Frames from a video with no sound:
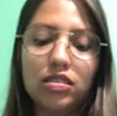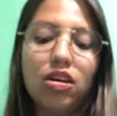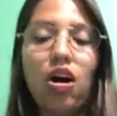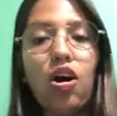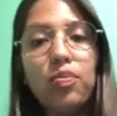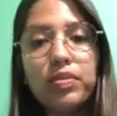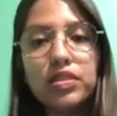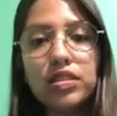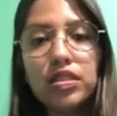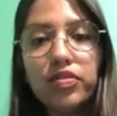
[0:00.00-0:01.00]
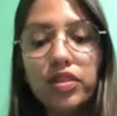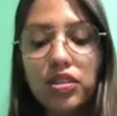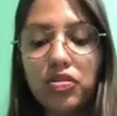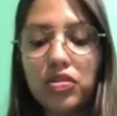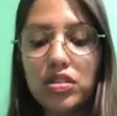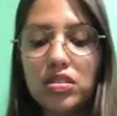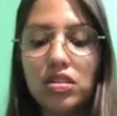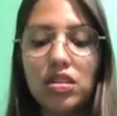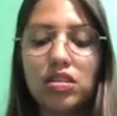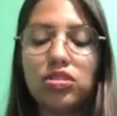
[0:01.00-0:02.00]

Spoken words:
the opposite of egoistic.